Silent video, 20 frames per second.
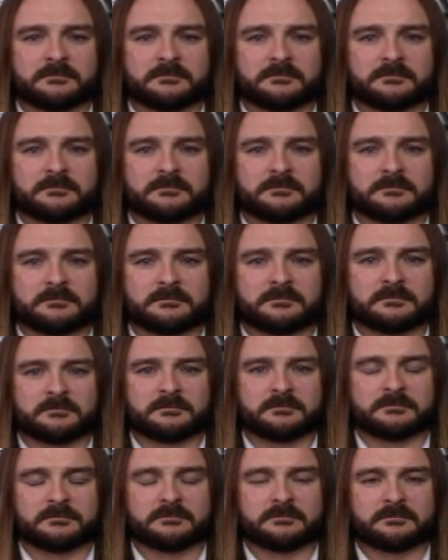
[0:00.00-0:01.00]

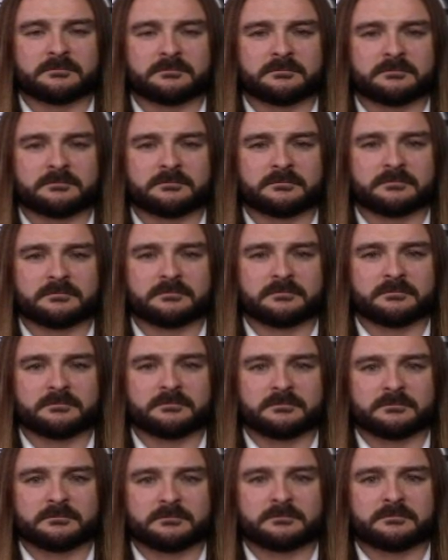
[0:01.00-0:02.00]

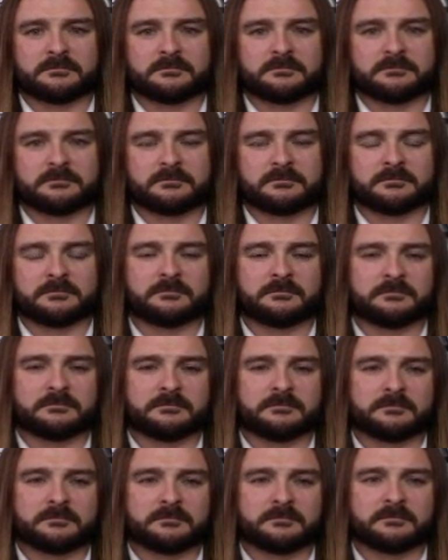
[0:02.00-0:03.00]

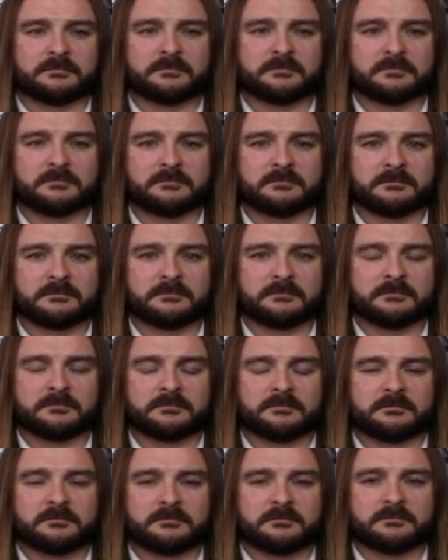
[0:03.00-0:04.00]

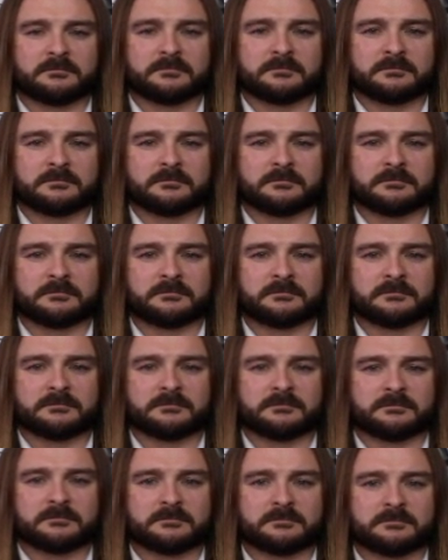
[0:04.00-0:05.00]

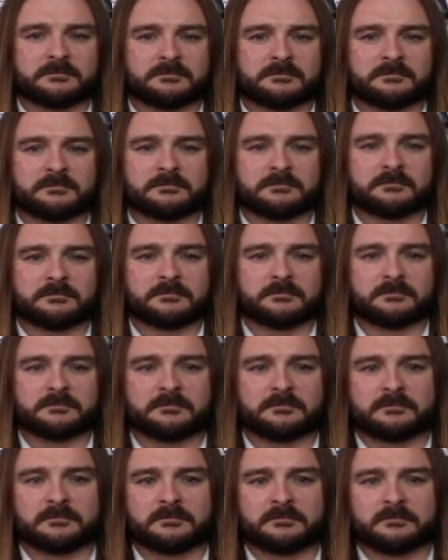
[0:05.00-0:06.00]

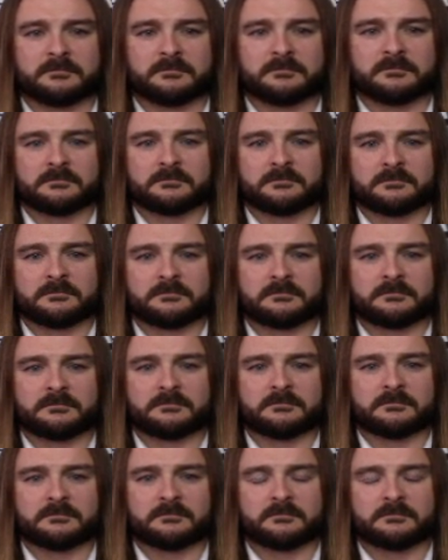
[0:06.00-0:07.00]

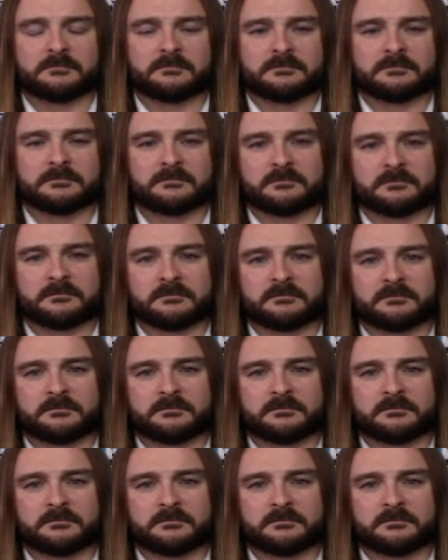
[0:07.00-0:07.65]
(not speaking)